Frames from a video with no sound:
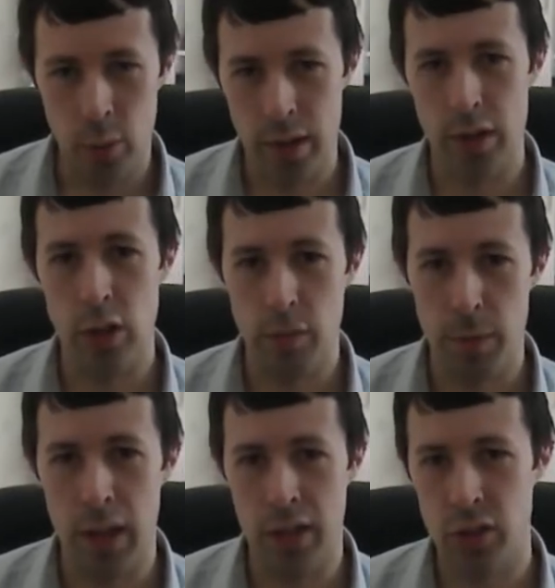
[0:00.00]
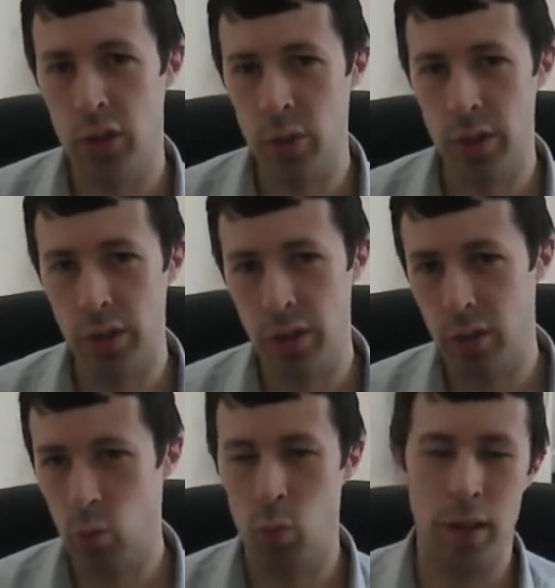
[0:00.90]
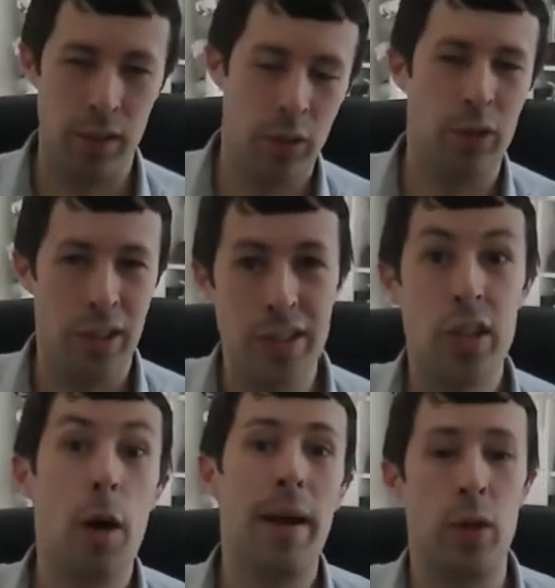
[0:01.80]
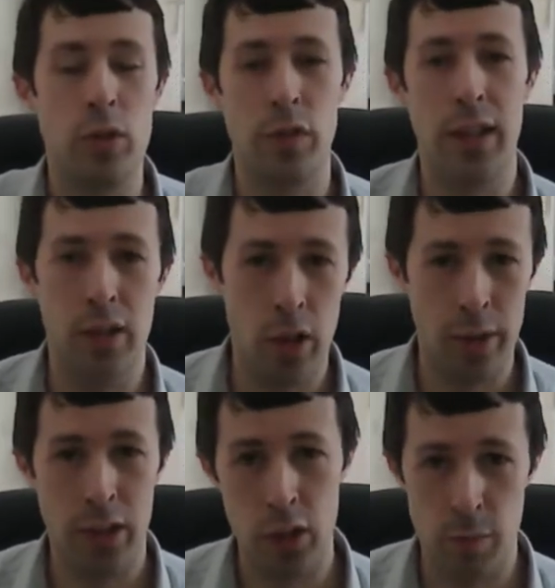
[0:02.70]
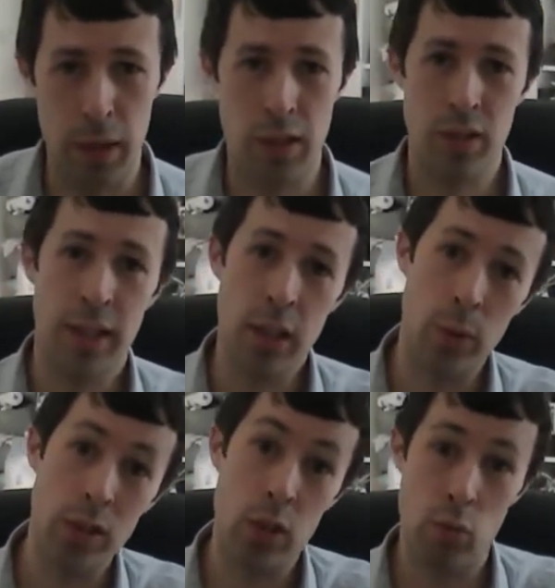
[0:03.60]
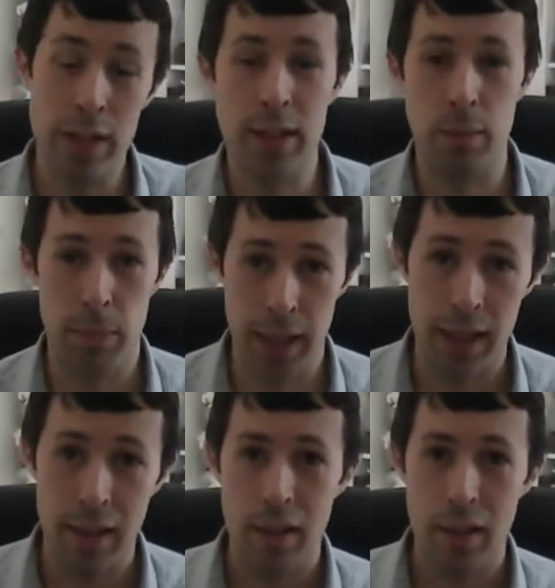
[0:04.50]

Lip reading: whether you've passed, you can at least come out of it knowing that you've passed, and then go into the written bit